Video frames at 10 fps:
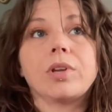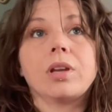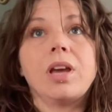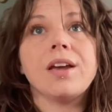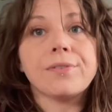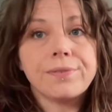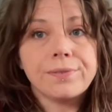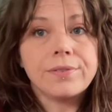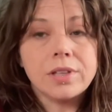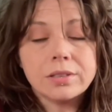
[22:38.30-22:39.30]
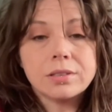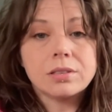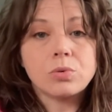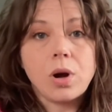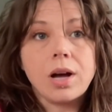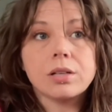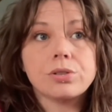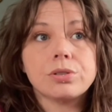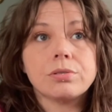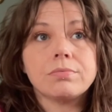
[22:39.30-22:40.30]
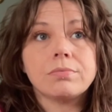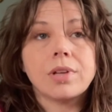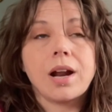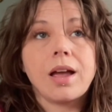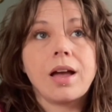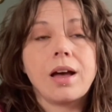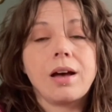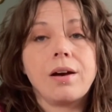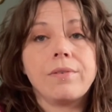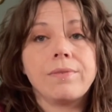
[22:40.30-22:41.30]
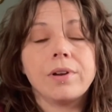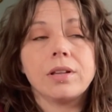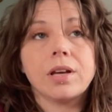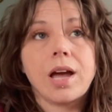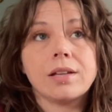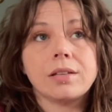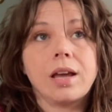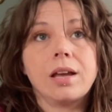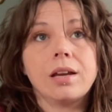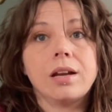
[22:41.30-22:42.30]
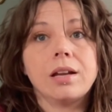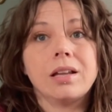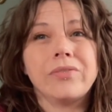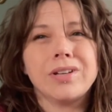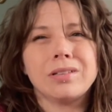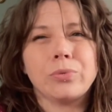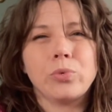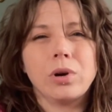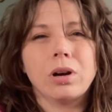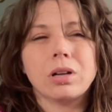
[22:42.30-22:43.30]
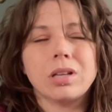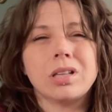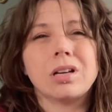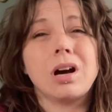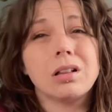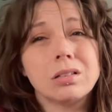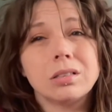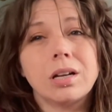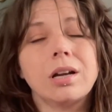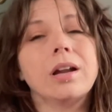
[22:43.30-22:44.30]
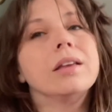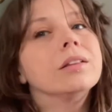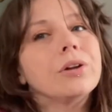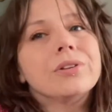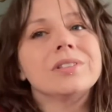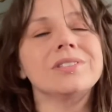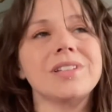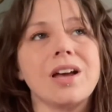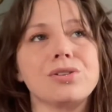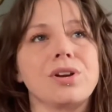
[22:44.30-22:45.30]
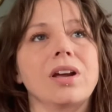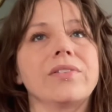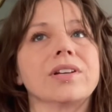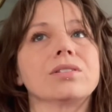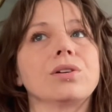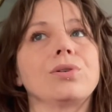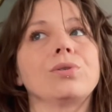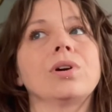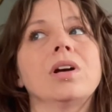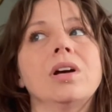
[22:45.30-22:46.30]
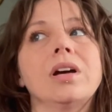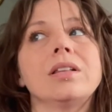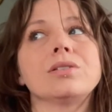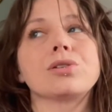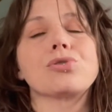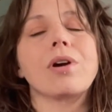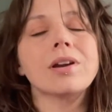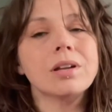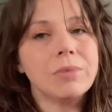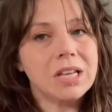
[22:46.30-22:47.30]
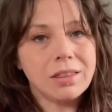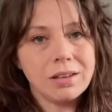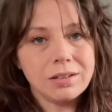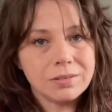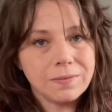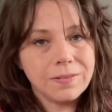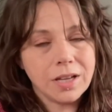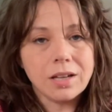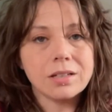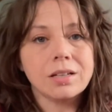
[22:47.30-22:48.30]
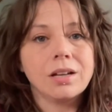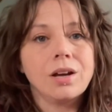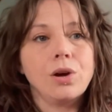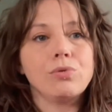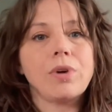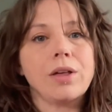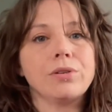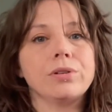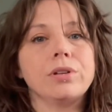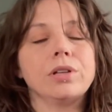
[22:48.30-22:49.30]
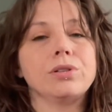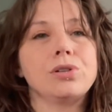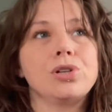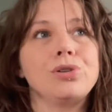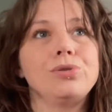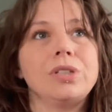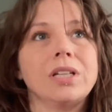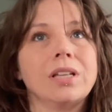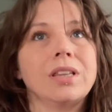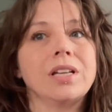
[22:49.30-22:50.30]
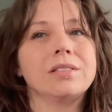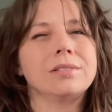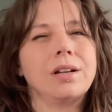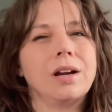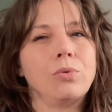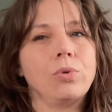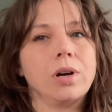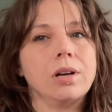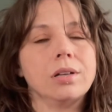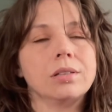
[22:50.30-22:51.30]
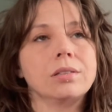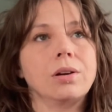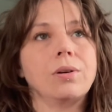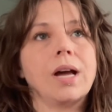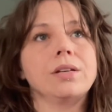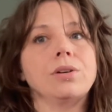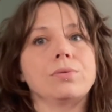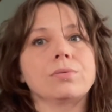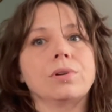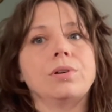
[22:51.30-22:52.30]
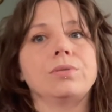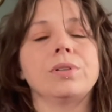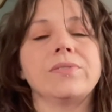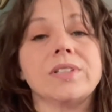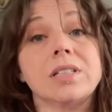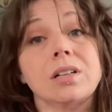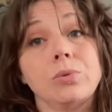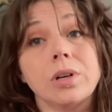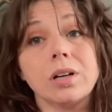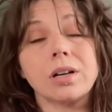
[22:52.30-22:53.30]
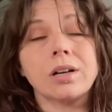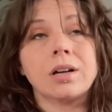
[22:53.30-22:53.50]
if this swatch that I have in the Cascade, if it doesn't work, like the colors, you know, this is stash diving, so this is trying to make things fit rather than choosing things that I want. So I don't know if it's gonna work.